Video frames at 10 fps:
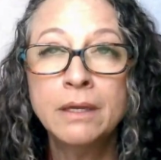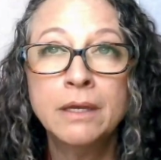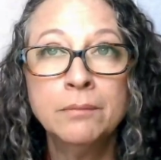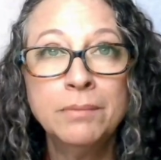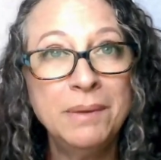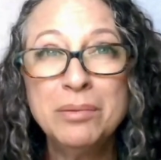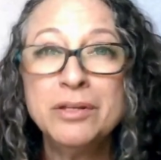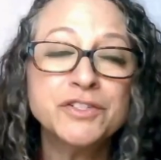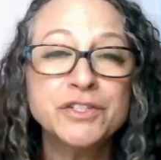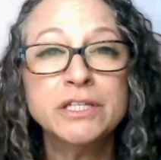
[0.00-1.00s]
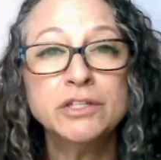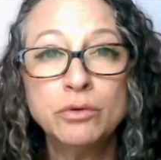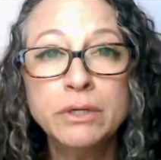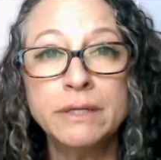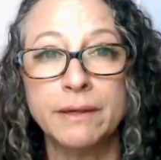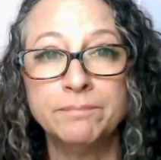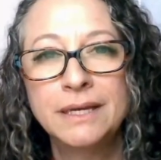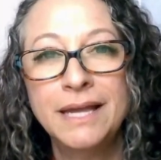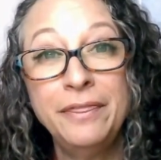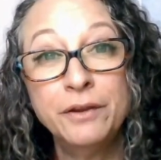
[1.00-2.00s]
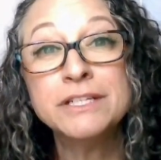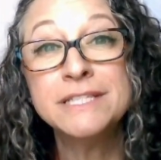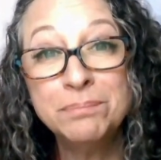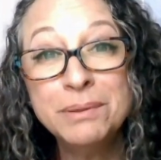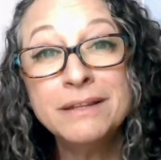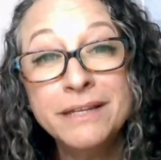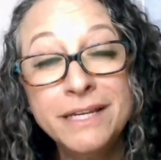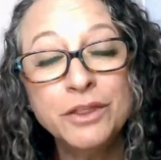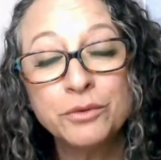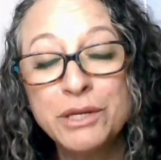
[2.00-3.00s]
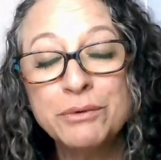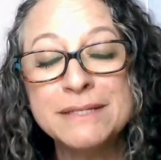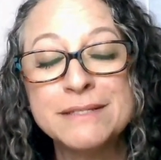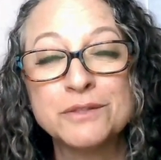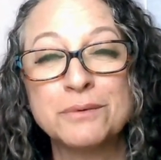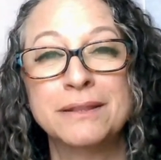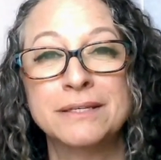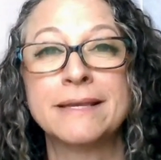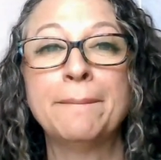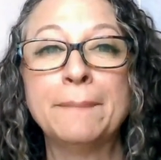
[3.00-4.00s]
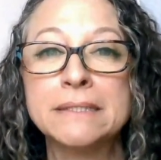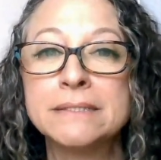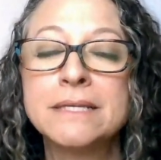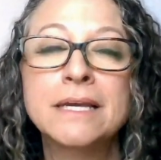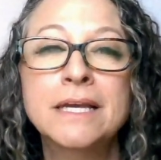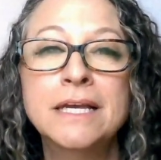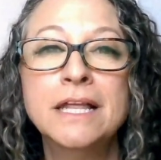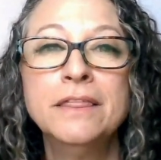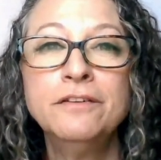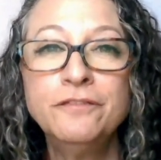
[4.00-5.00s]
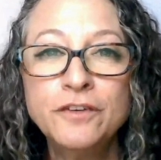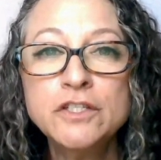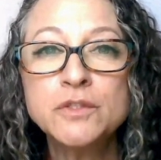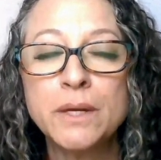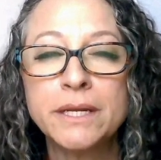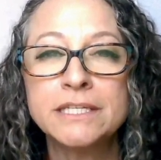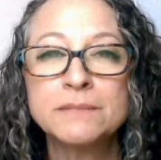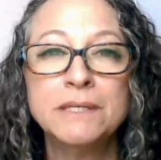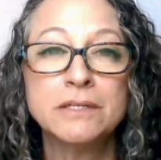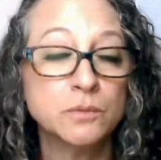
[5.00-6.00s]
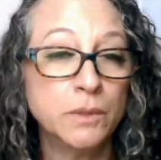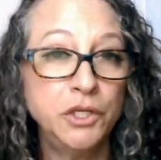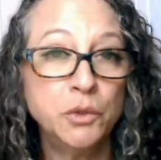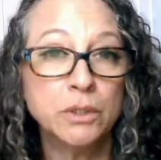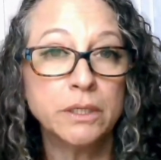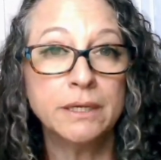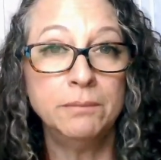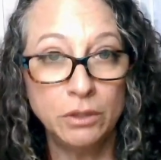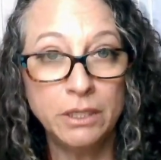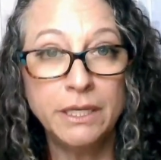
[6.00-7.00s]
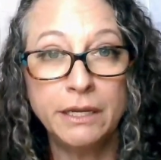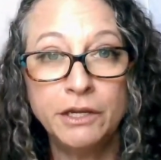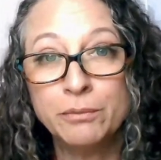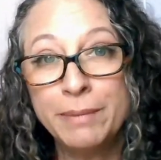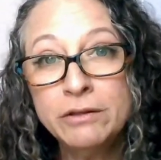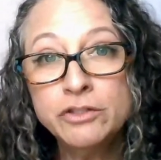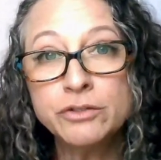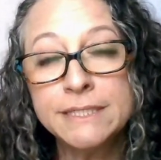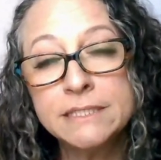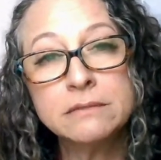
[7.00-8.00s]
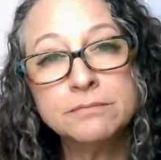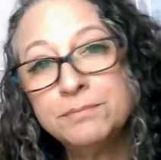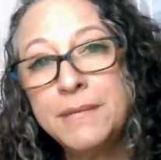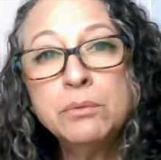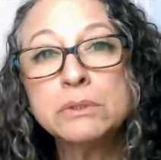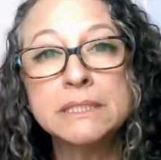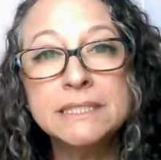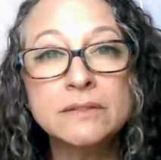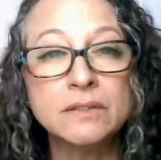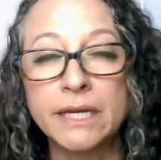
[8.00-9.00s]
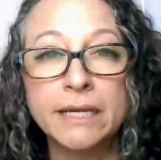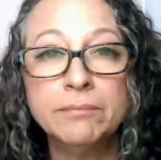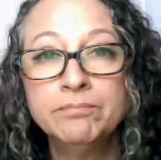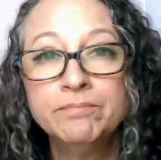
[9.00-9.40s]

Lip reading: but people are still ignoring them. And there are typically three reasons why this happens. The first one is because when you were communicating your boundaries, they were listening,